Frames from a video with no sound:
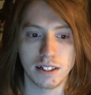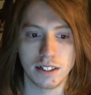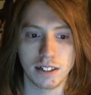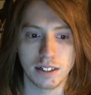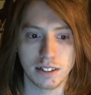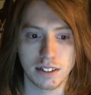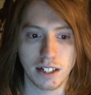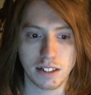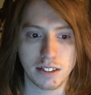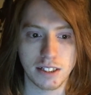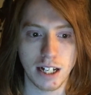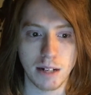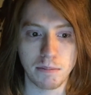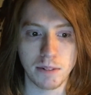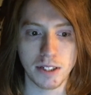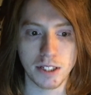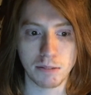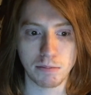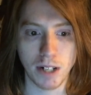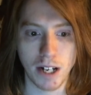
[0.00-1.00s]
Next up
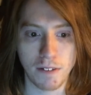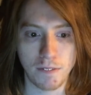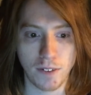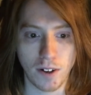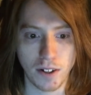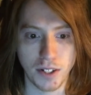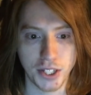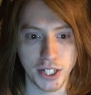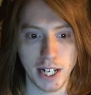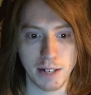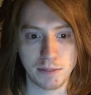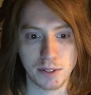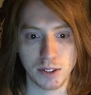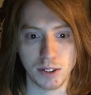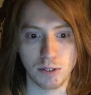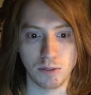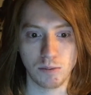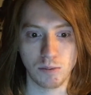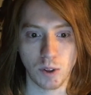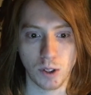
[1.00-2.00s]
is by far the
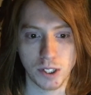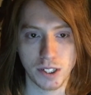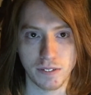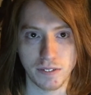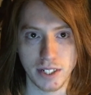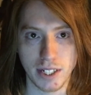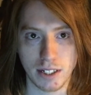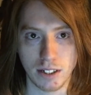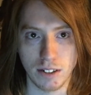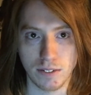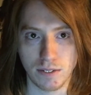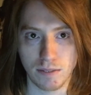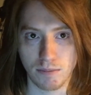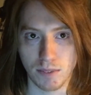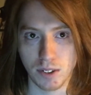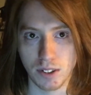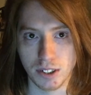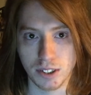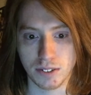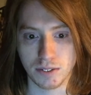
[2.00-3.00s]
absolute worst vehicle from
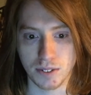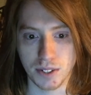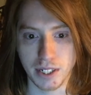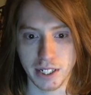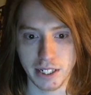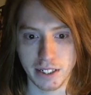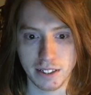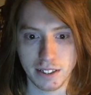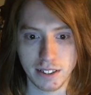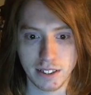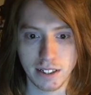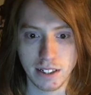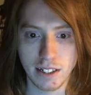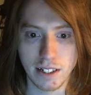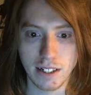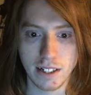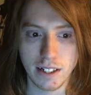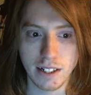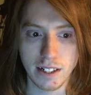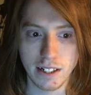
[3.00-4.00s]
Rolls-Royce.
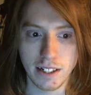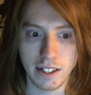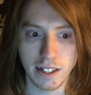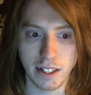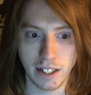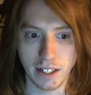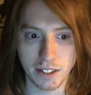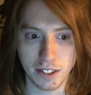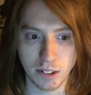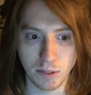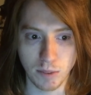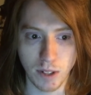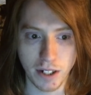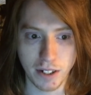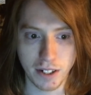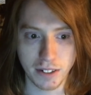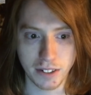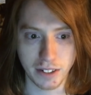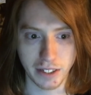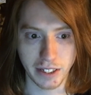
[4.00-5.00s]
It's the
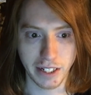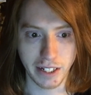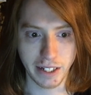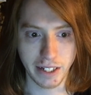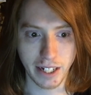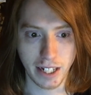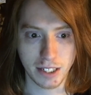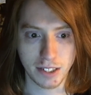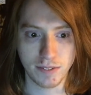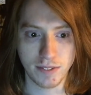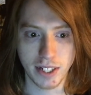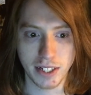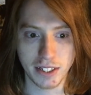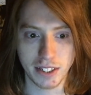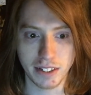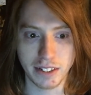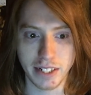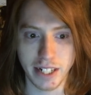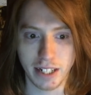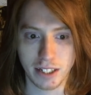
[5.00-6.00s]
100EX
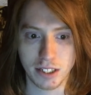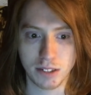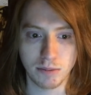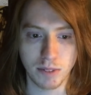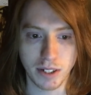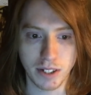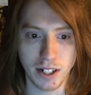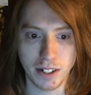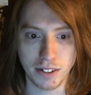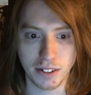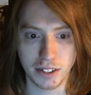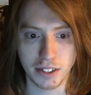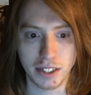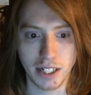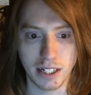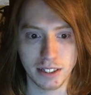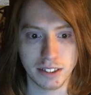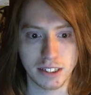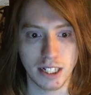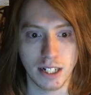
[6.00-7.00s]
Vision Next 100
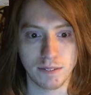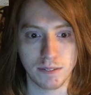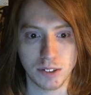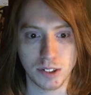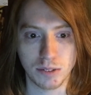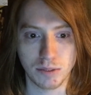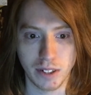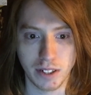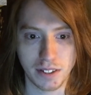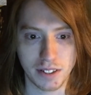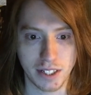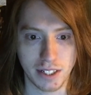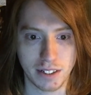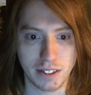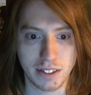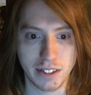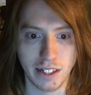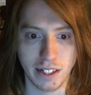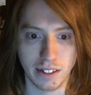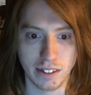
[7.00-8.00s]
concept for
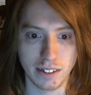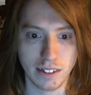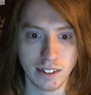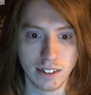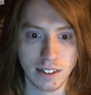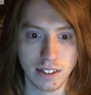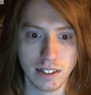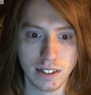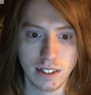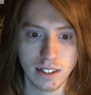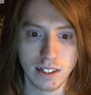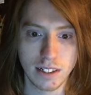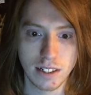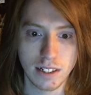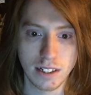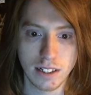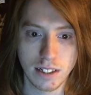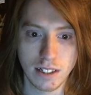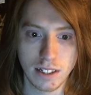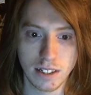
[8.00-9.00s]
2016.
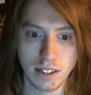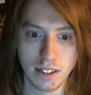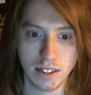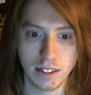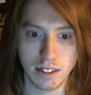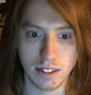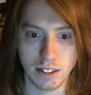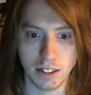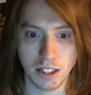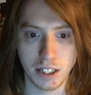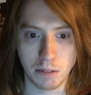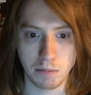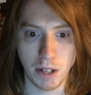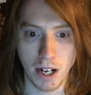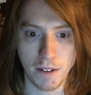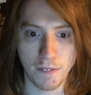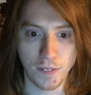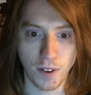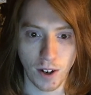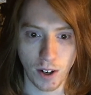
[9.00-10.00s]
This is
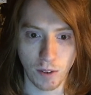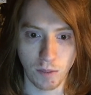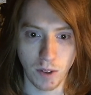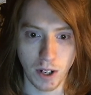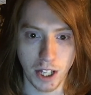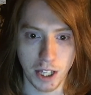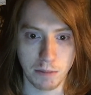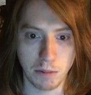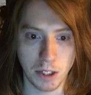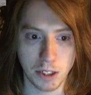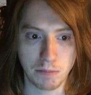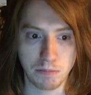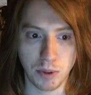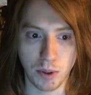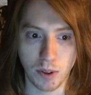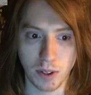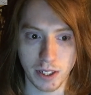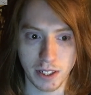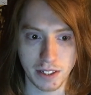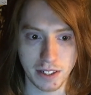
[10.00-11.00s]
by far one of the most
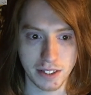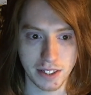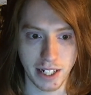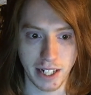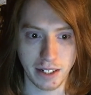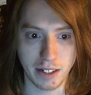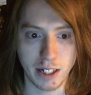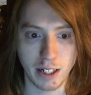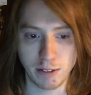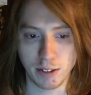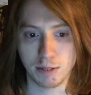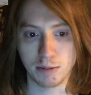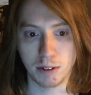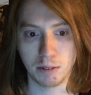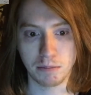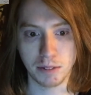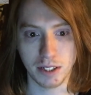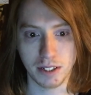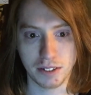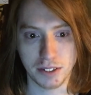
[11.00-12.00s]
poorly designed
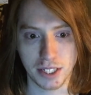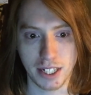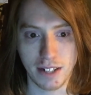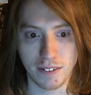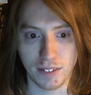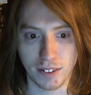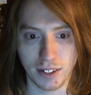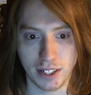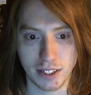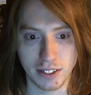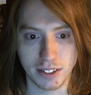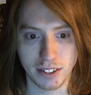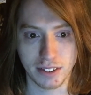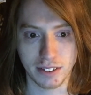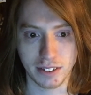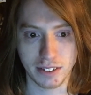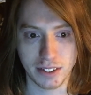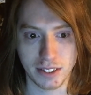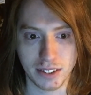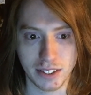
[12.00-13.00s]
hipstermobiles ever, as you
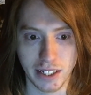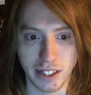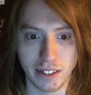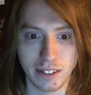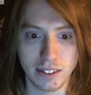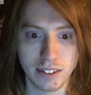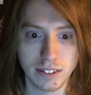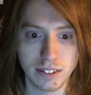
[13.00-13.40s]
can see.